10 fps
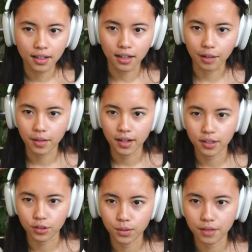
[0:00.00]

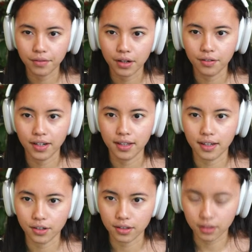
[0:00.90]
I just want to verify
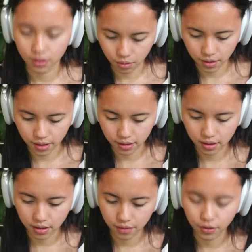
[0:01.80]
that, because
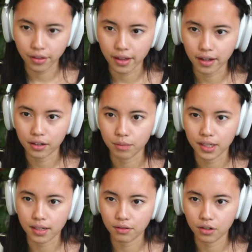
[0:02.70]
otherwise I've got that
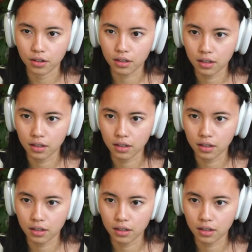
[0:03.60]
completely wrong.